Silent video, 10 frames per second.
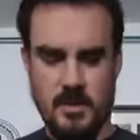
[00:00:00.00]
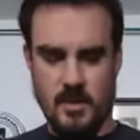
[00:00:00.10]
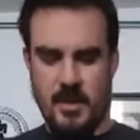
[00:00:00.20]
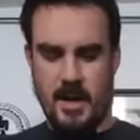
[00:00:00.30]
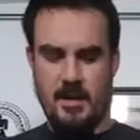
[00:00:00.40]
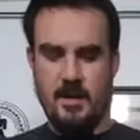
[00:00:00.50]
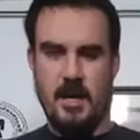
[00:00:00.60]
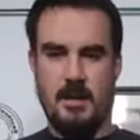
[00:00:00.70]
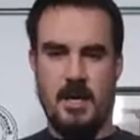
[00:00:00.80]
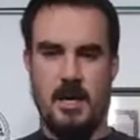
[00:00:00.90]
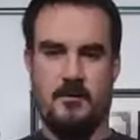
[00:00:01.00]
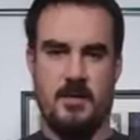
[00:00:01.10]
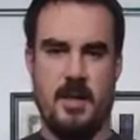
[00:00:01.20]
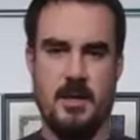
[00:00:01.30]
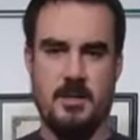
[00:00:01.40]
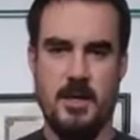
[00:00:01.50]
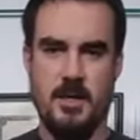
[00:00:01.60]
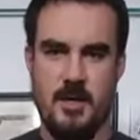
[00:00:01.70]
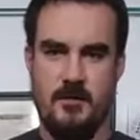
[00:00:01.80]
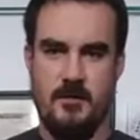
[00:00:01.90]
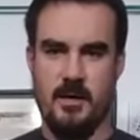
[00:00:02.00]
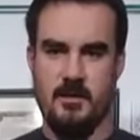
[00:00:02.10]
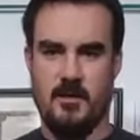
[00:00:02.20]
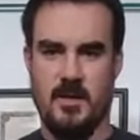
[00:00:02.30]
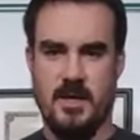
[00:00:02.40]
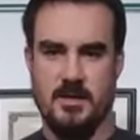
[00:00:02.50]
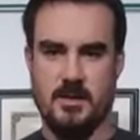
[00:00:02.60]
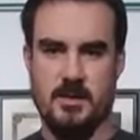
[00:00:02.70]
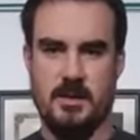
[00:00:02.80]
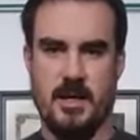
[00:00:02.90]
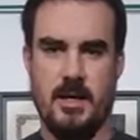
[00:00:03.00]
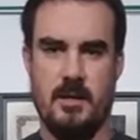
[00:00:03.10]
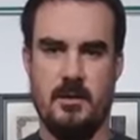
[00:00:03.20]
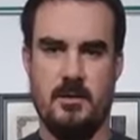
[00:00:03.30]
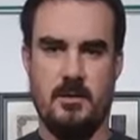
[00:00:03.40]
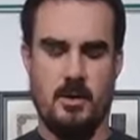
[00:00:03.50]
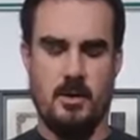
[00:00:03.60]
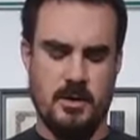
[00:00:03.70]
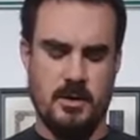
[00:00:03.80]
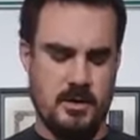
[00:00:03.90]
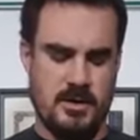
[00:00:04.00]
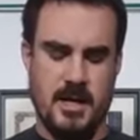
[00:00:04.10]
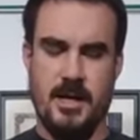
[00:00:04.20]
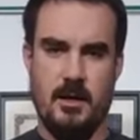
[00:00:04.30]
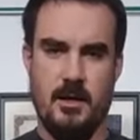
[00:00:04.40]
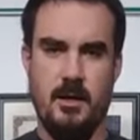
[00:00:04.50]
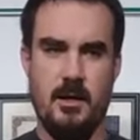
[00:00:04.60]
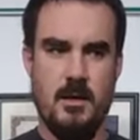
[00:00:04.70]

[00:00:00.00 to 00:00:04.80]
So that, you got to be careful of that, especially if your kilt you think is a little light or a little tight.